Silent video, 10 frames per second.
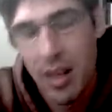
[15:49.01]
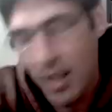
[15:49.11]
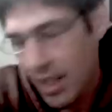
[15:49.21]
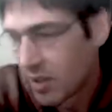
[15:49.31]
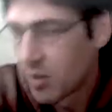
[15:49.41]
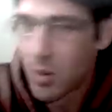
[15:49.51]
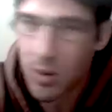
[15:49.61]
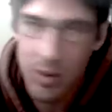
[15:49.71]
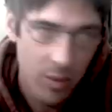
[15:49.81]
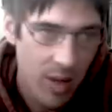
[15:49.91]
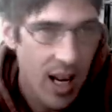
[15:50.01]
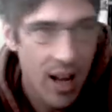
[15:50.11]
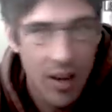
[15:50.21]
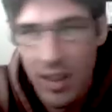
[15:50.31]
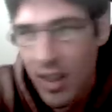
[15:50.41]
How that swirls
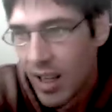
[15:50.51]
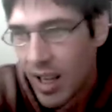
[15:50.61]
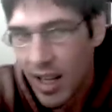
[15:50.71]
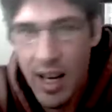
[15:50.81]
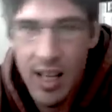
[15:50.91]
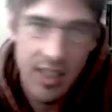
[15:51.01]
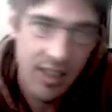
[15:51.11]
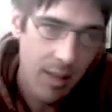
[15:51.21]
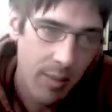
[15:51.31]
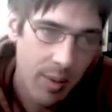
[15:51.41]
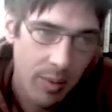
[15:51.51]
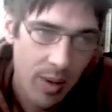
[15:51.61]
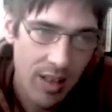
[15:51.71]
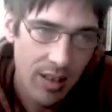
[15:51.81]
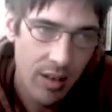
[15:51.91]
around, and any step of the
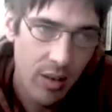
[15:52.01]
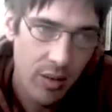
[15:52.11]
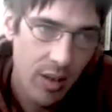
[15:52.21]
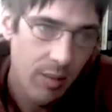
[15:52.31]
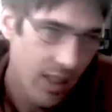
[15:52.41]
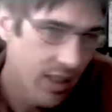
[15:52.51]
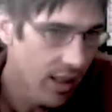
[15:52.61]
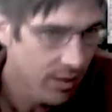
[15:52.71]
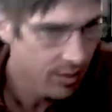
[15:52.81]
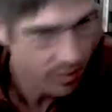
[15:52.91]
process, you'll see it makes sense.